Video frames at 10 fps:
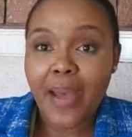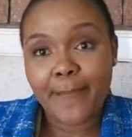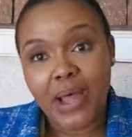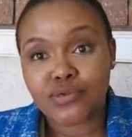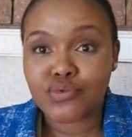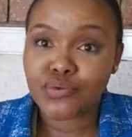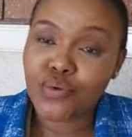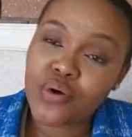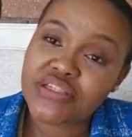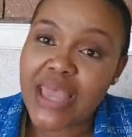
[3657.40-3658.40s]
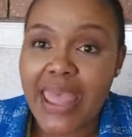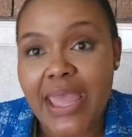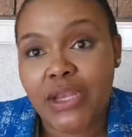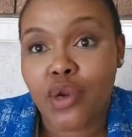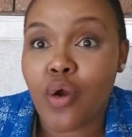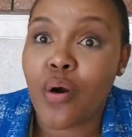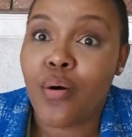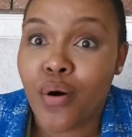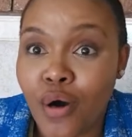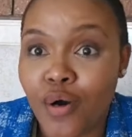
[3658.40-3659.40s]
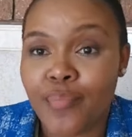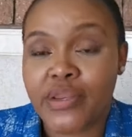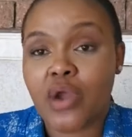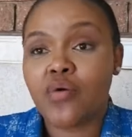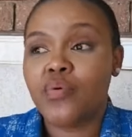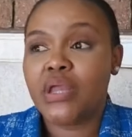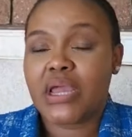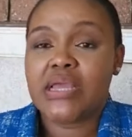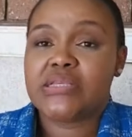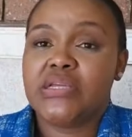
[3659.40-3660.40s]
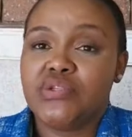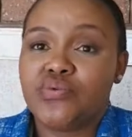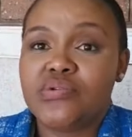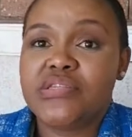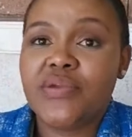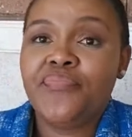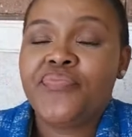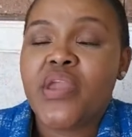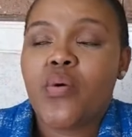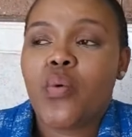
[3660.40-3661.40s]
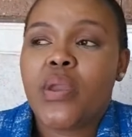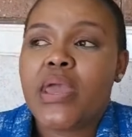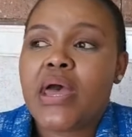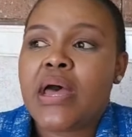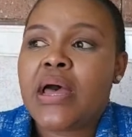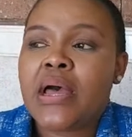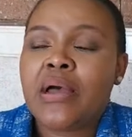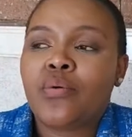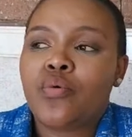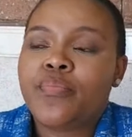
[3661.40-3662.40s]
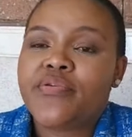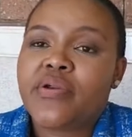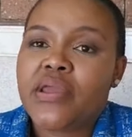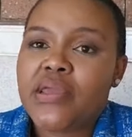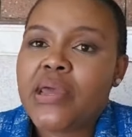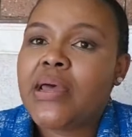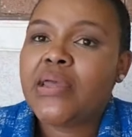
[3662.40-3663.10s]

mount daughter and go home Now, niyakhumbula guys angithi ukuthi we are prayer